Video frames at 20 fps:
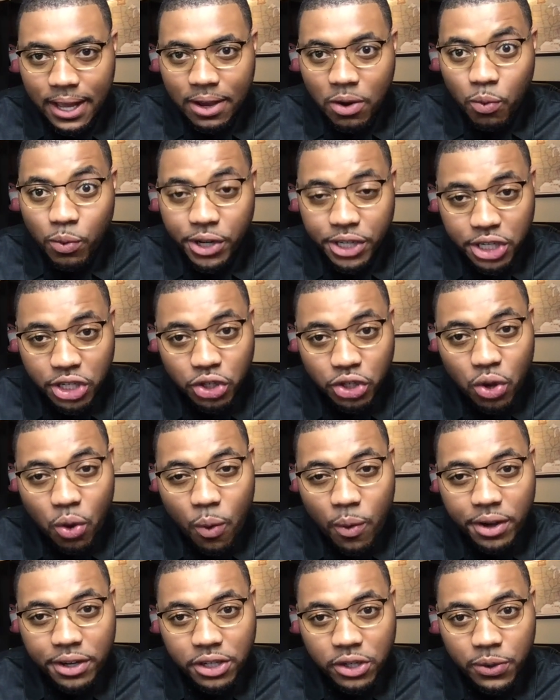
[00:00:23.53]
which is
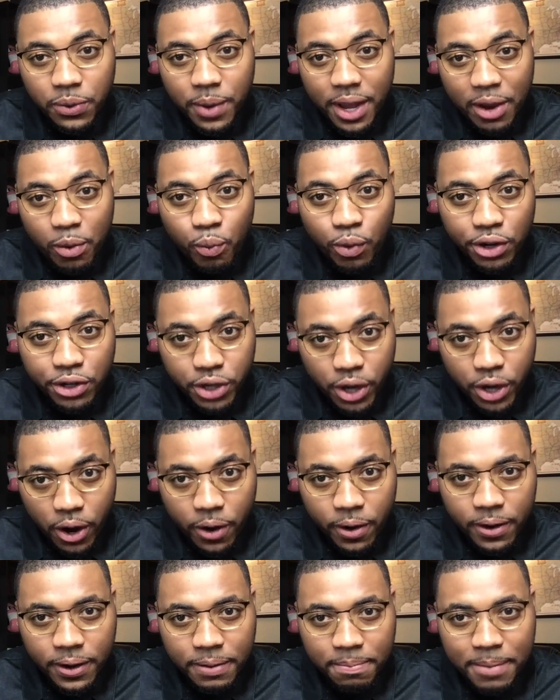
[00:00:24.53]
going to, in return,